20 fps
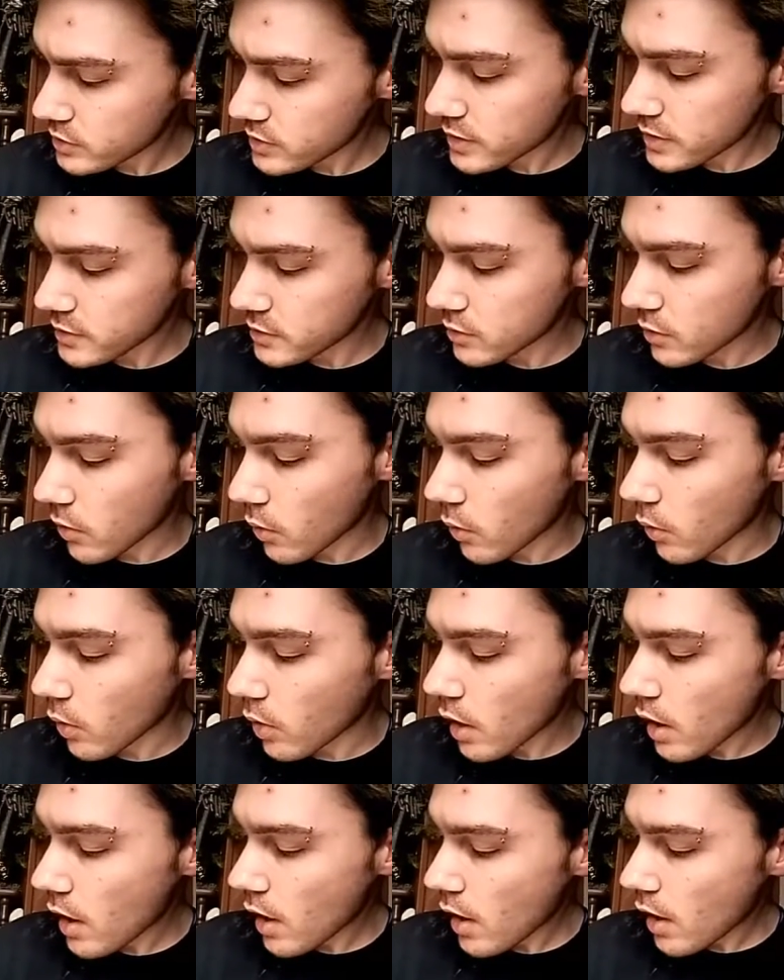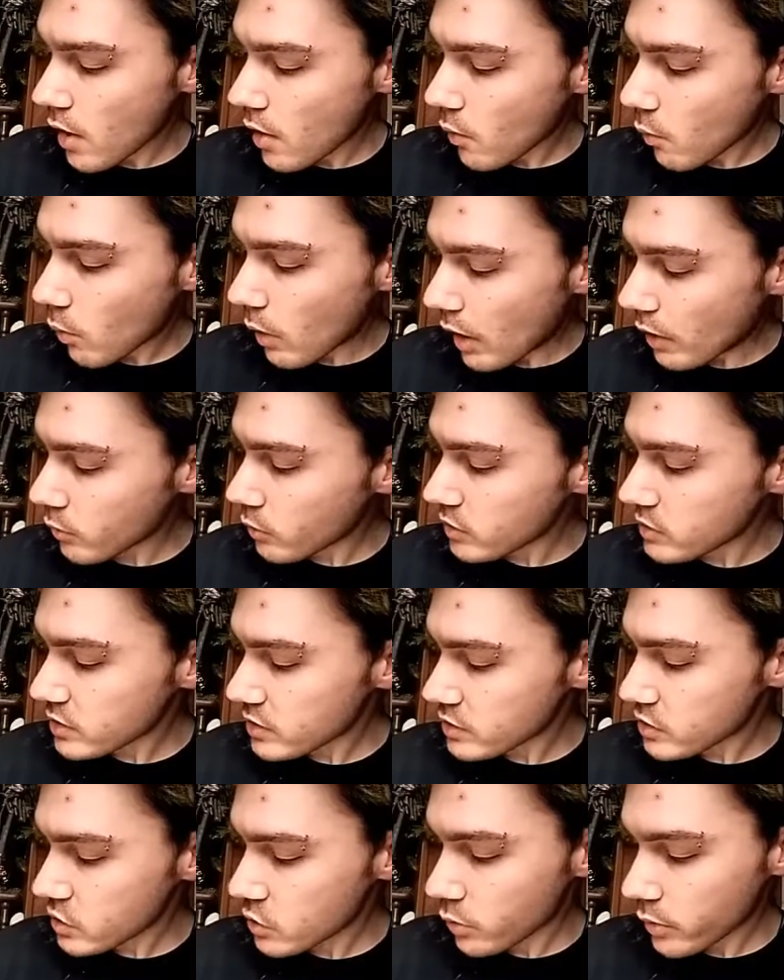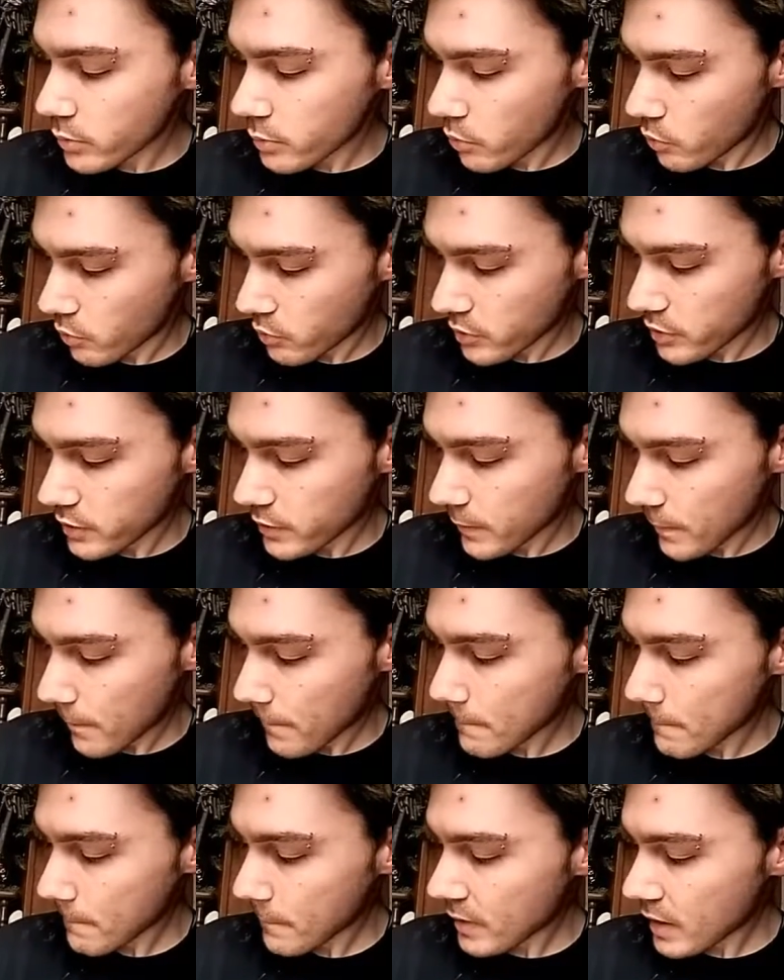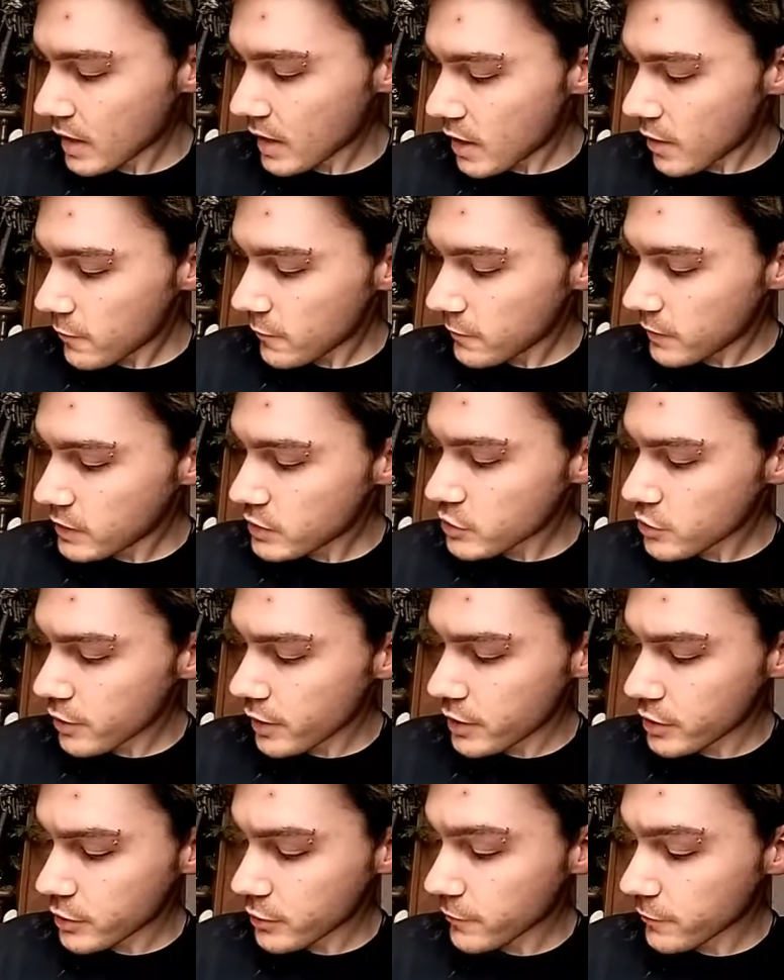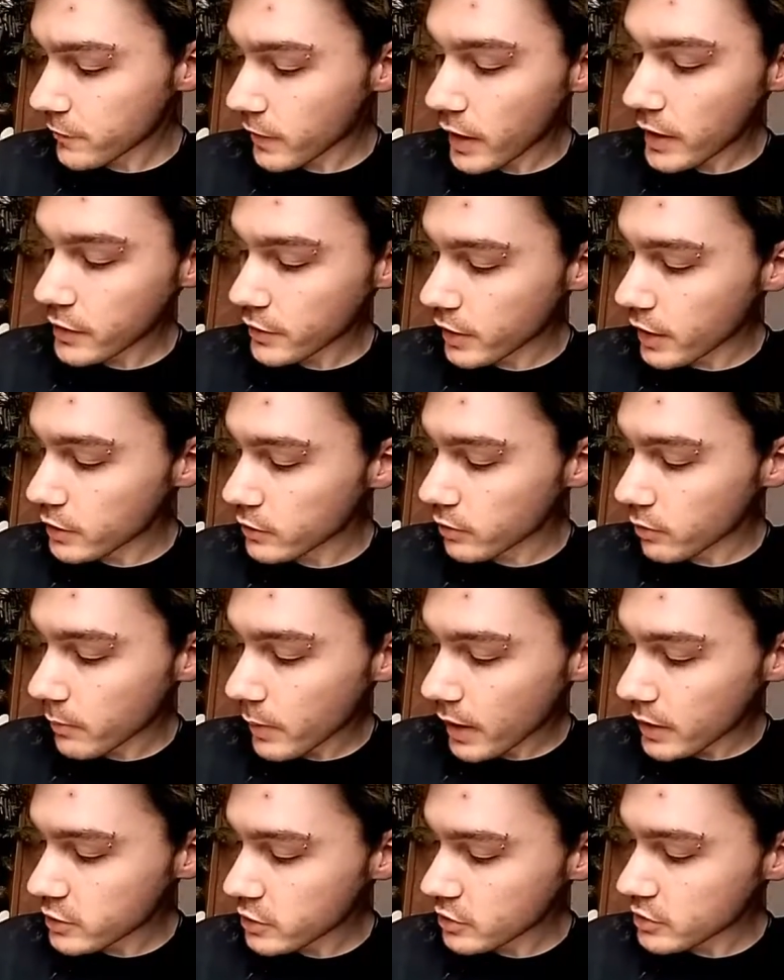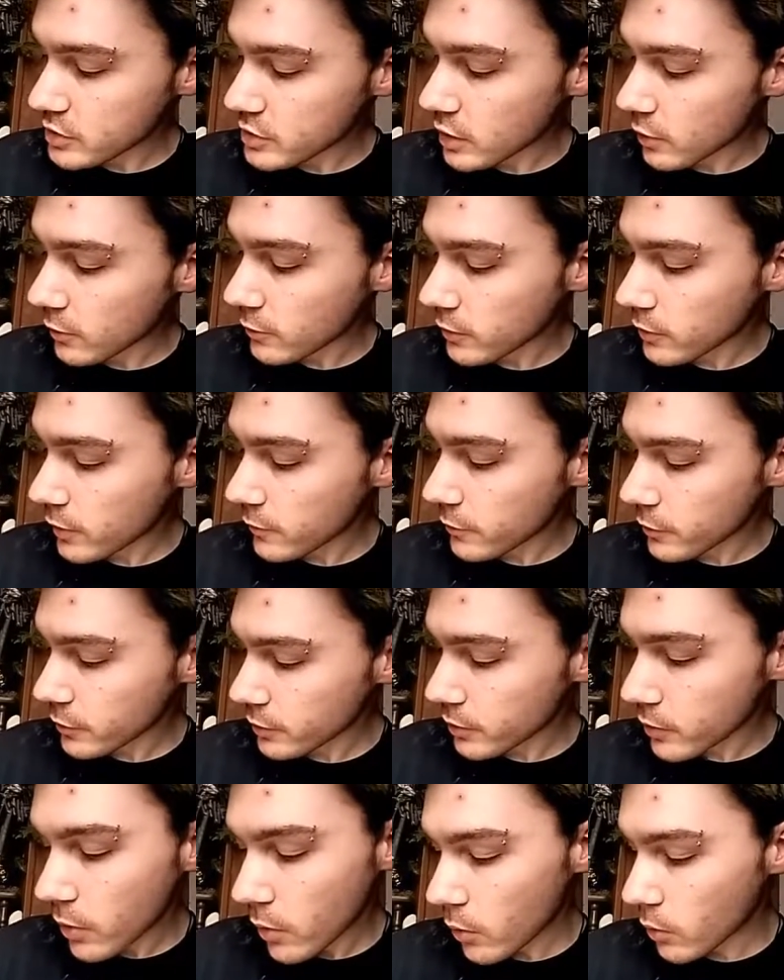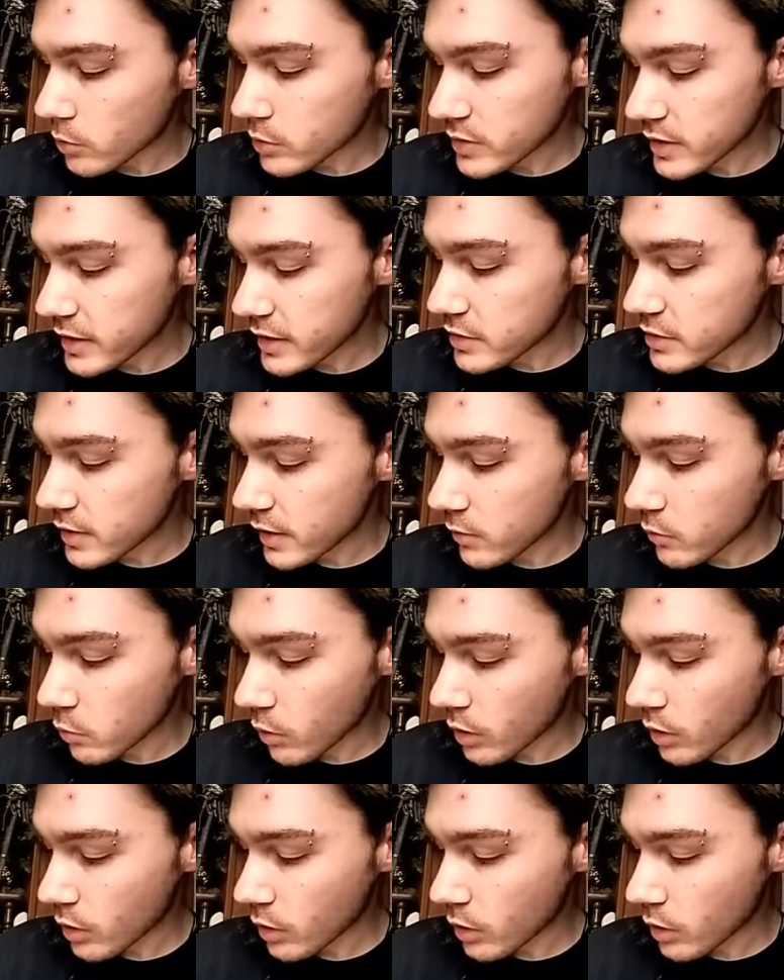this goal, why was it so important? Feed your inner fire and remind yourself of your goal, needs, and